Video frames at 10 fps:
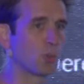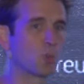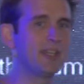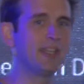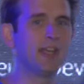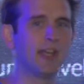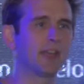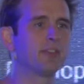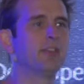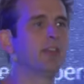read
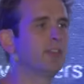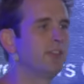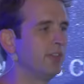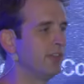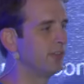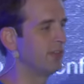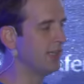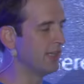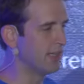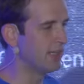access to your
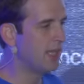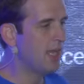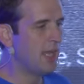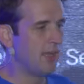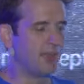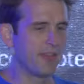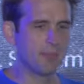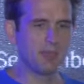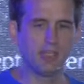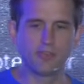data, then that
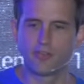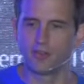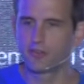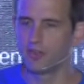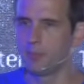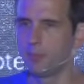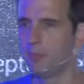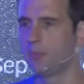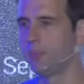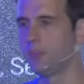means there's some
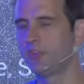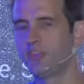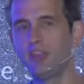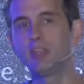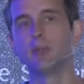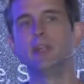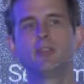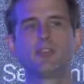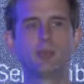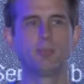secret,
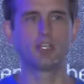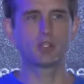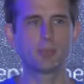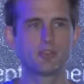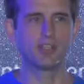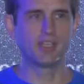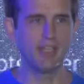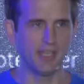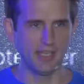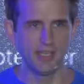some decryption
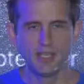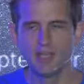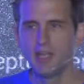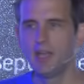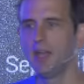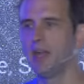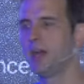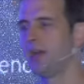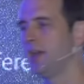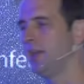key
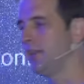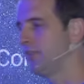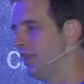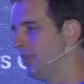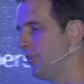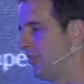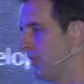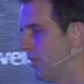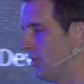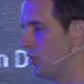uh, that is
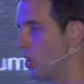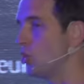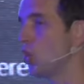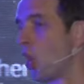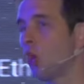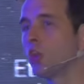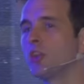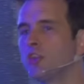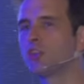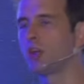
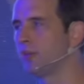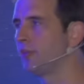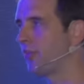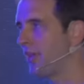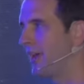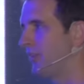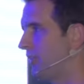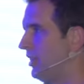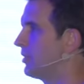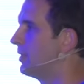knowledge of that
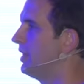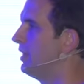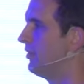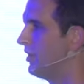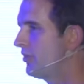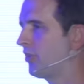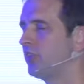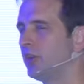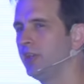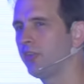secret is necessary and